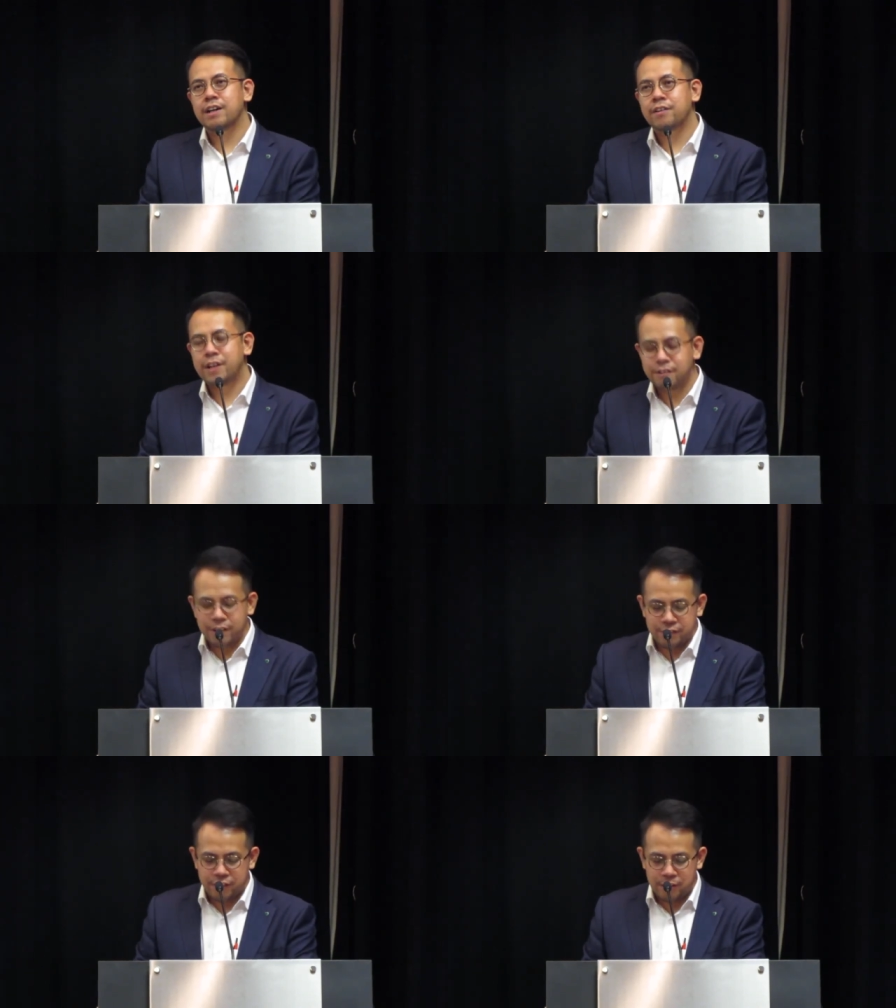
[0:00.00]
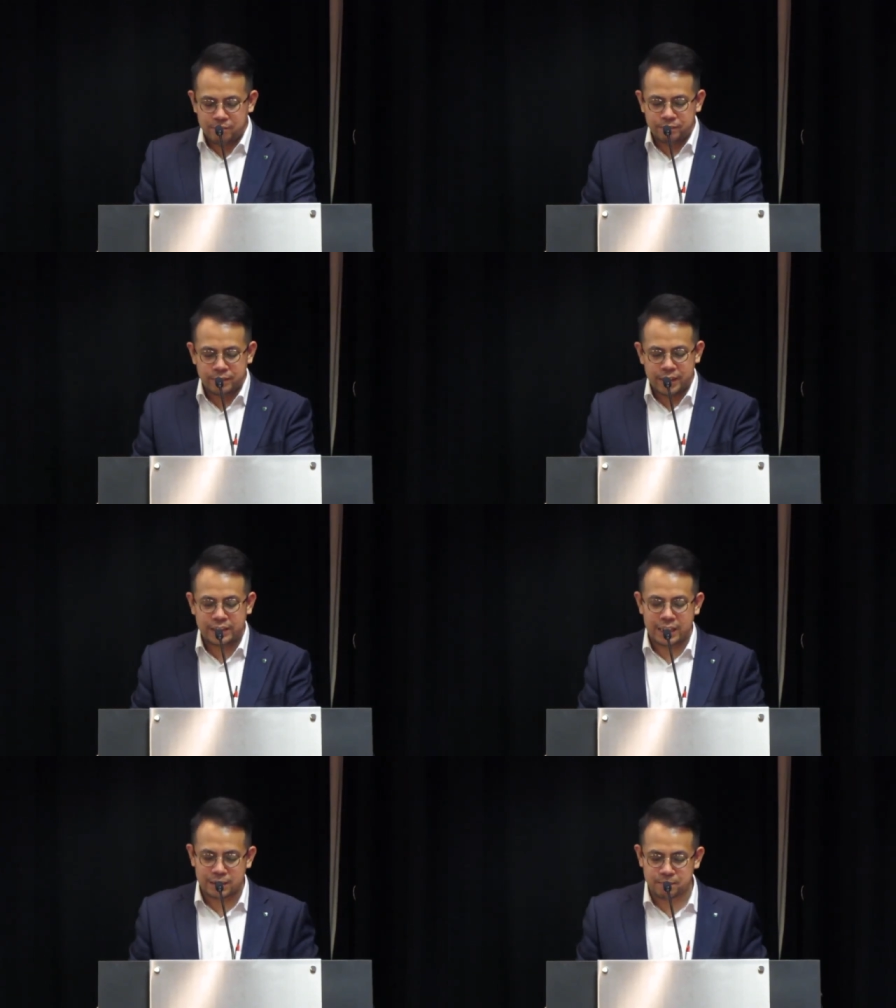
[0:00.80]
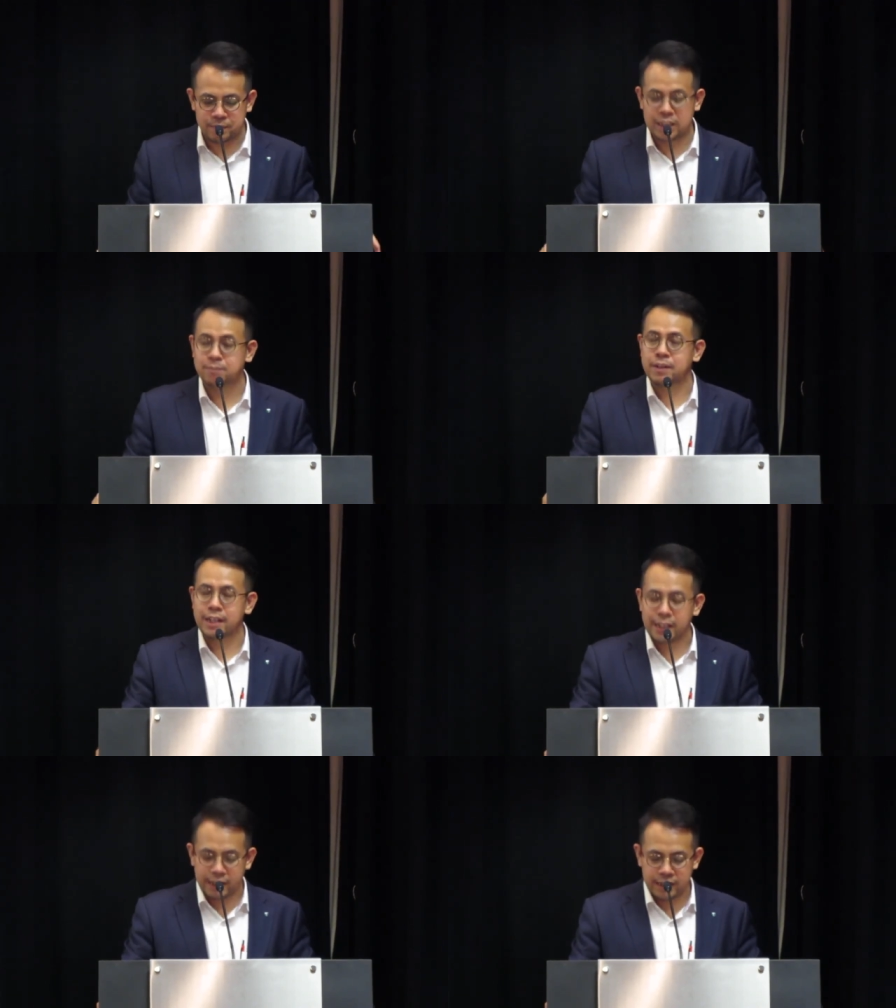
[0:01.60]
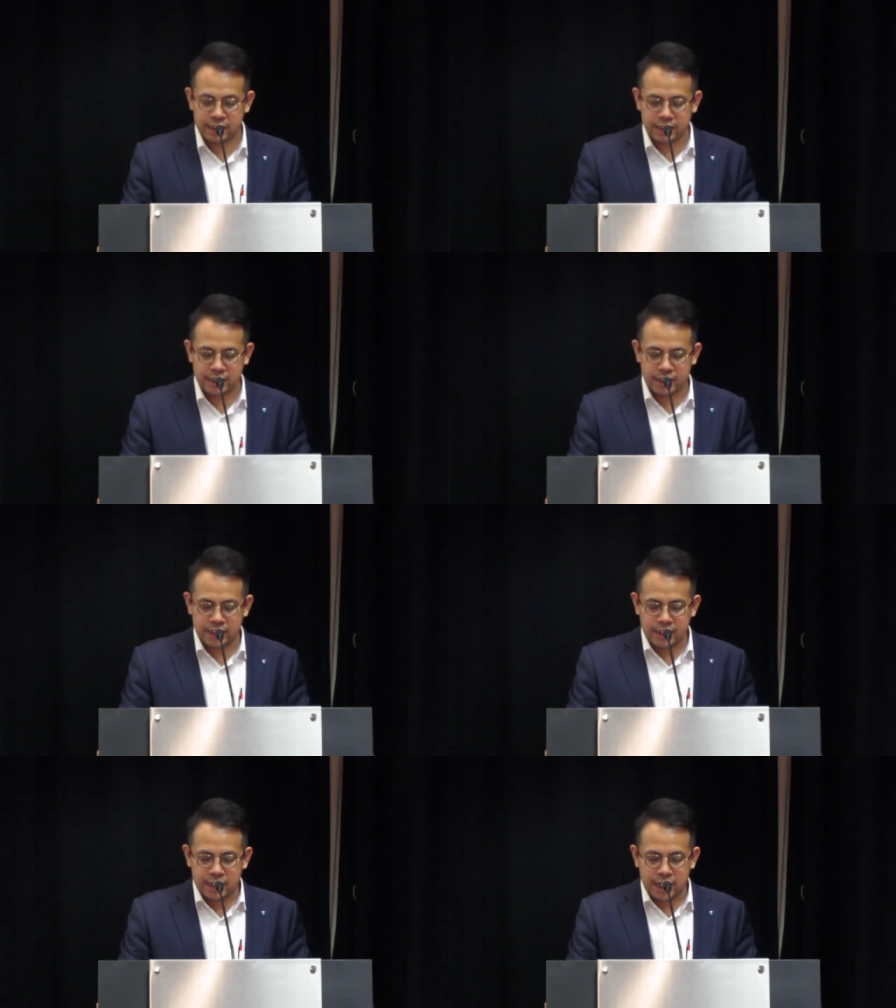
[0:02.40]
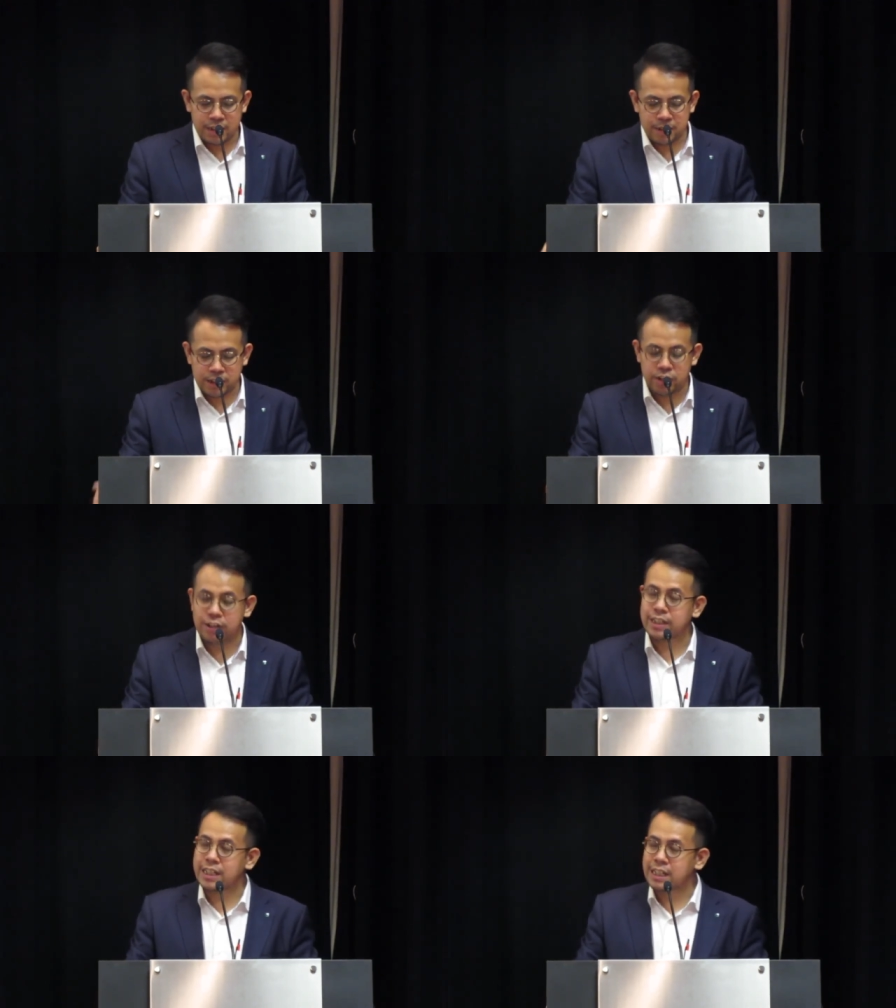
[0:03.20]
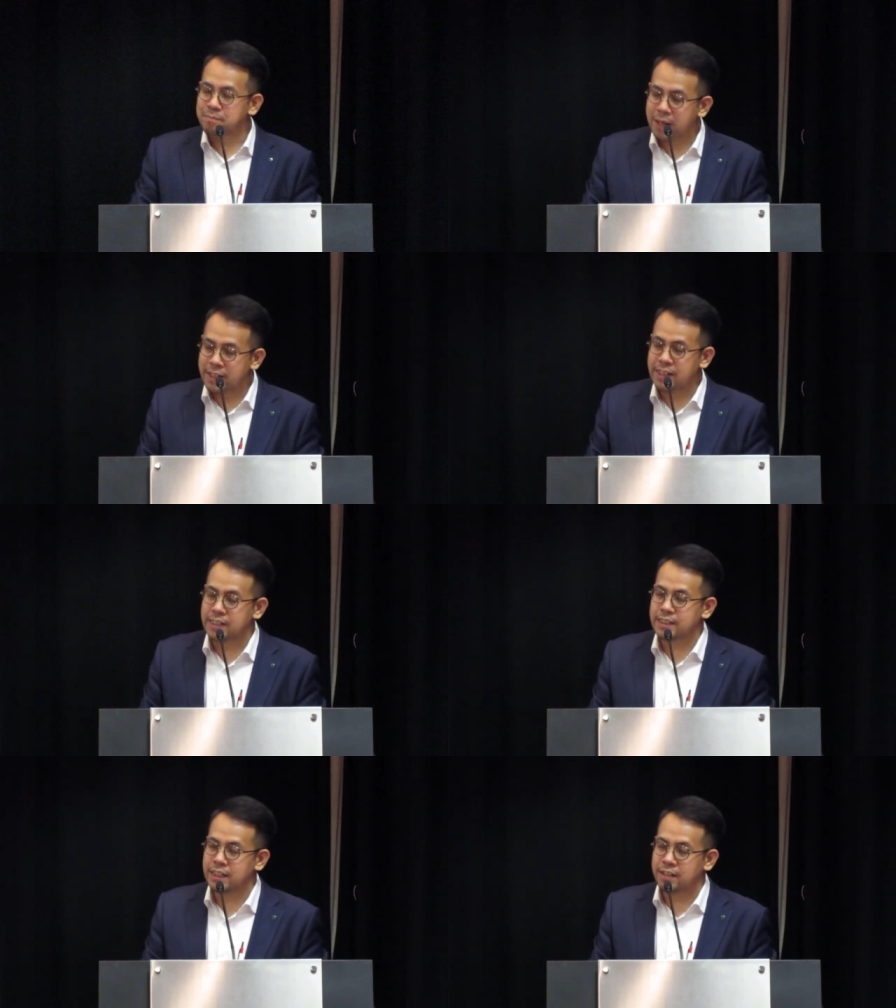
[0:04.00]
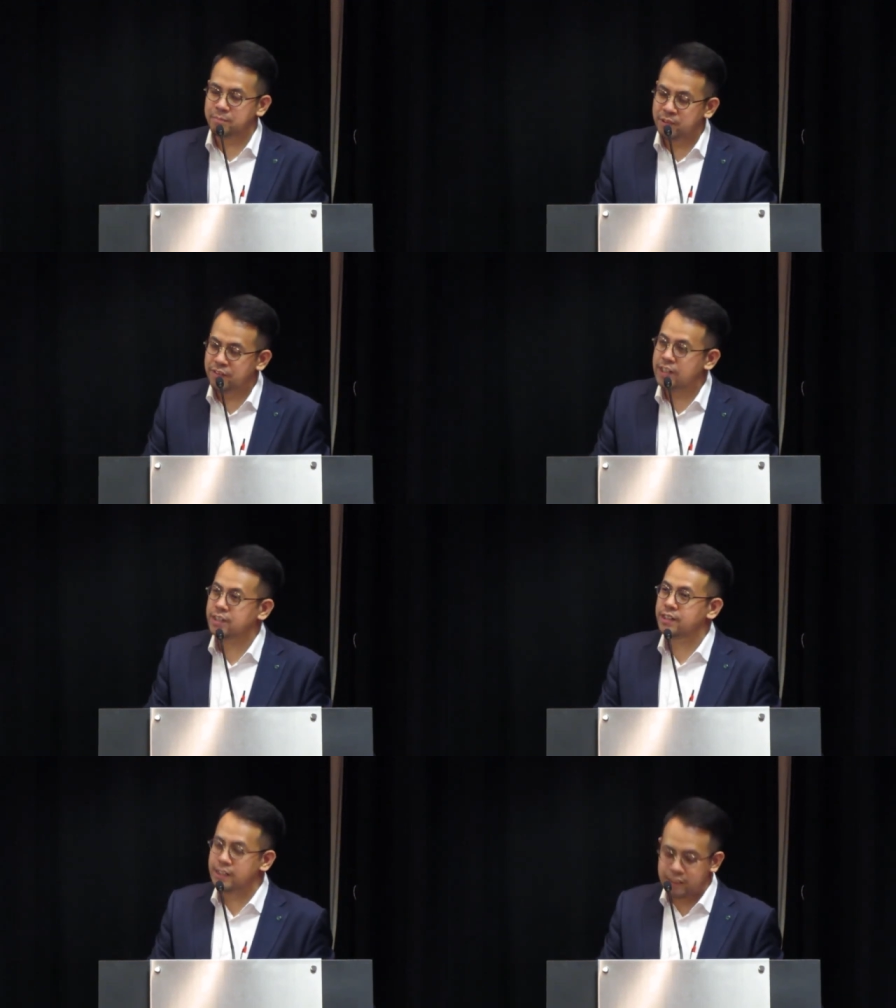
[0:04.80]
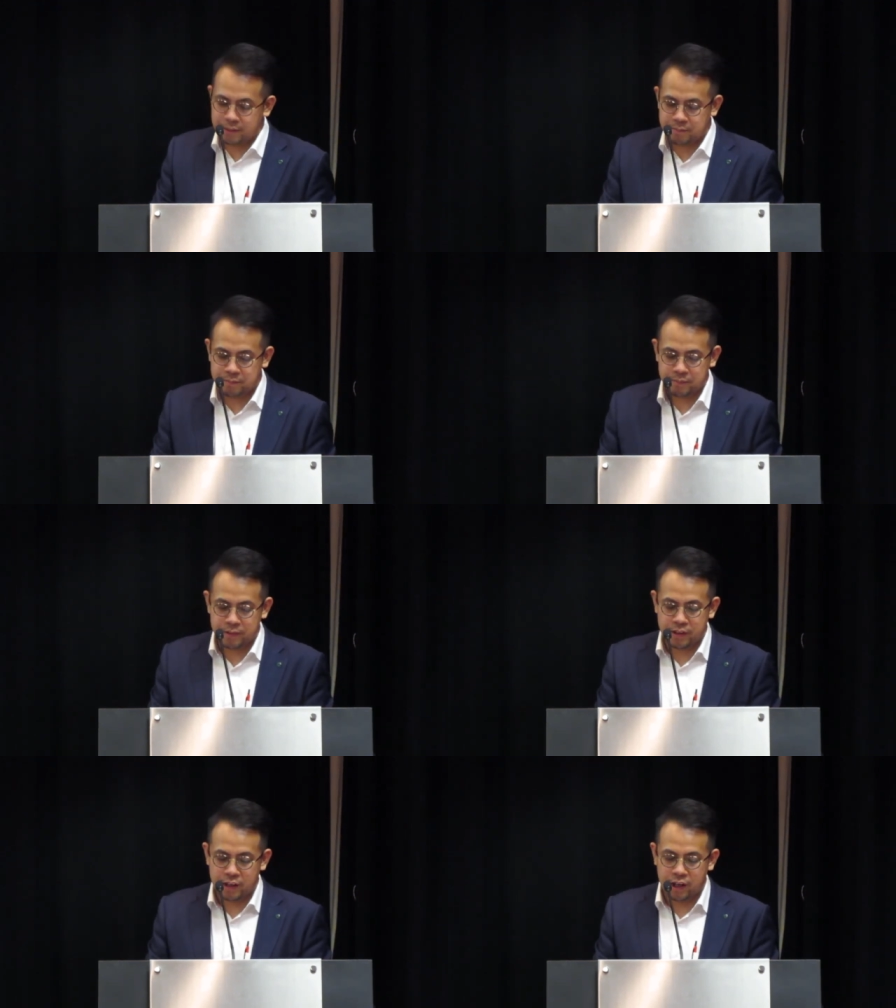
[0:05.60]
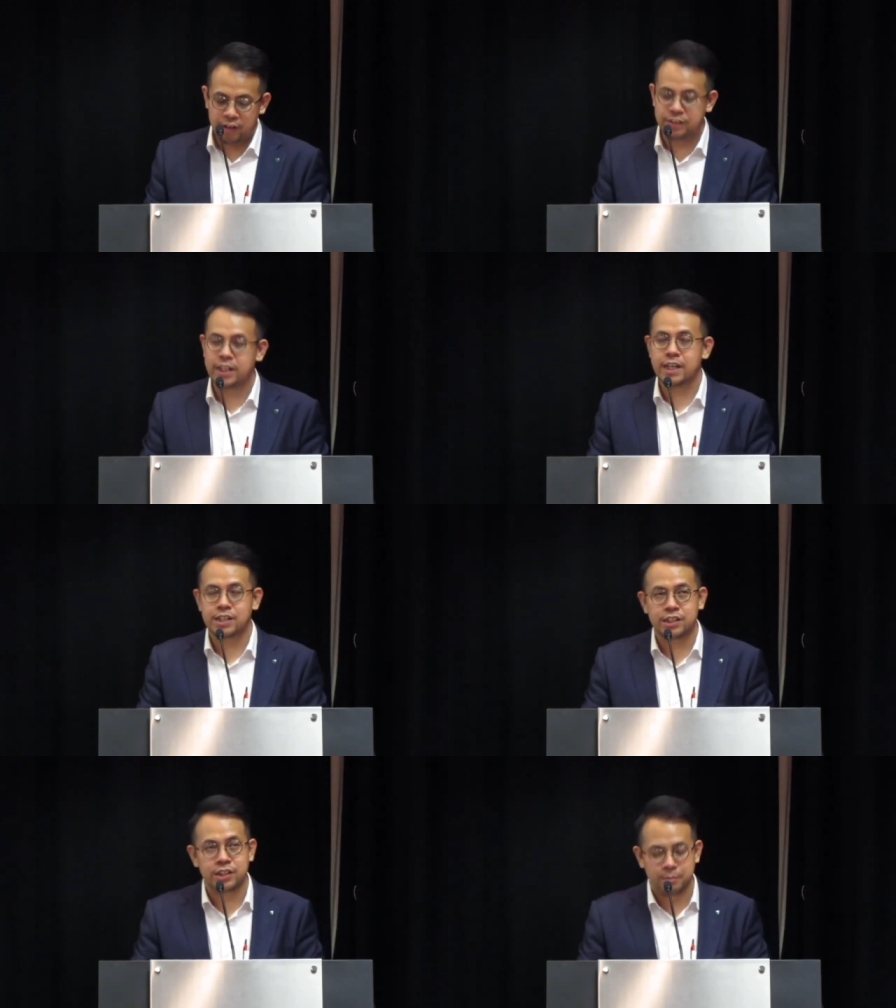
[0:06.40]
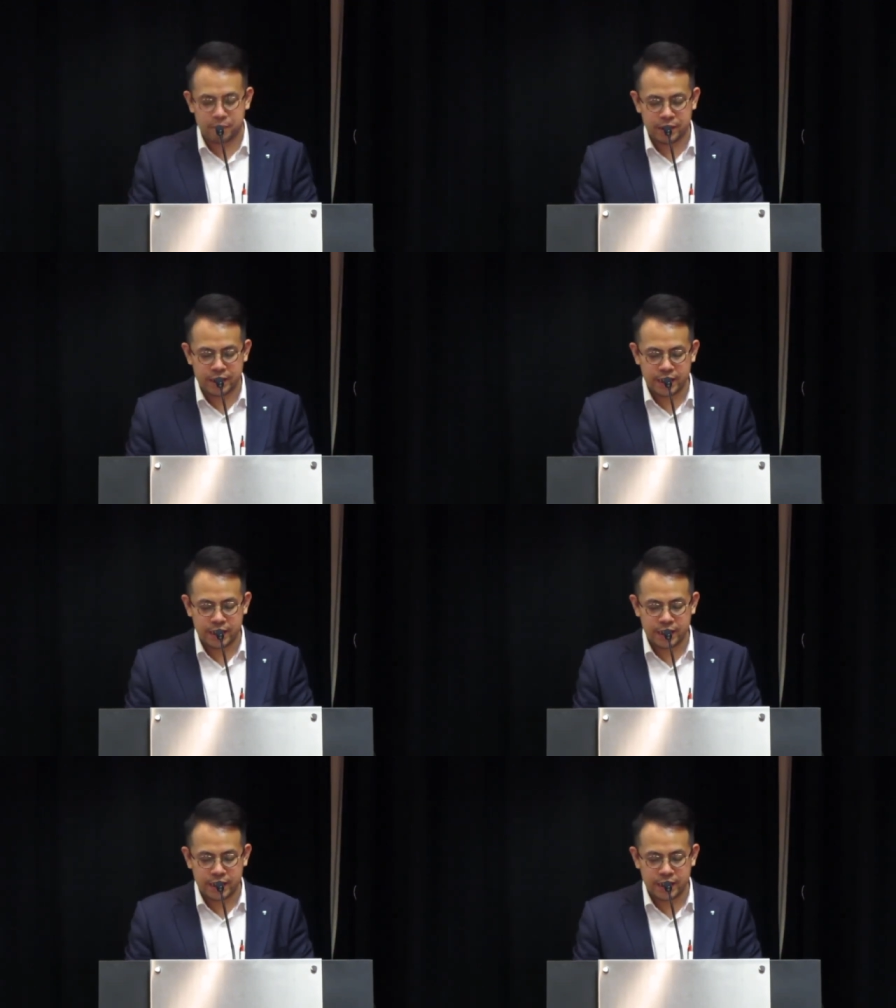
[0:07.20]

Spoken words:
real reform is desperately needed, especially on the independence and the professionalism of the AG's chamber.